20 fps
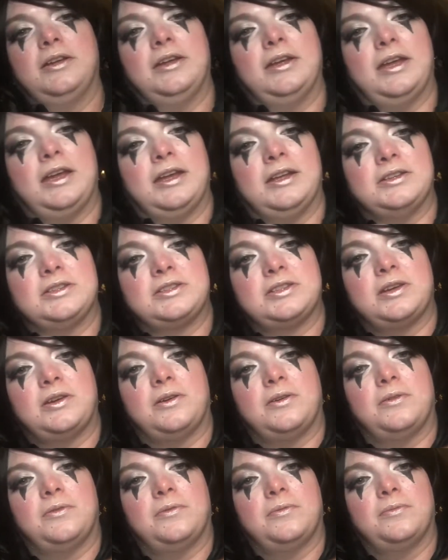And
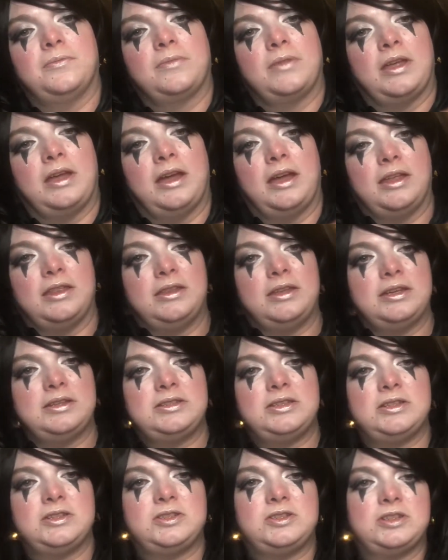so this
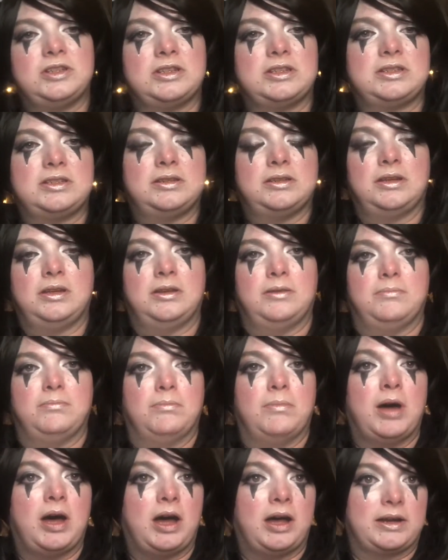is just a
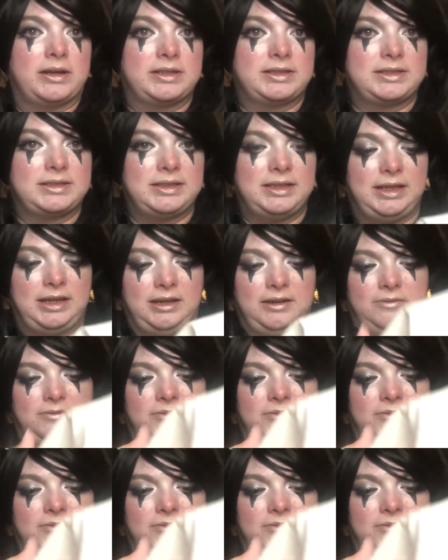mock sleeve,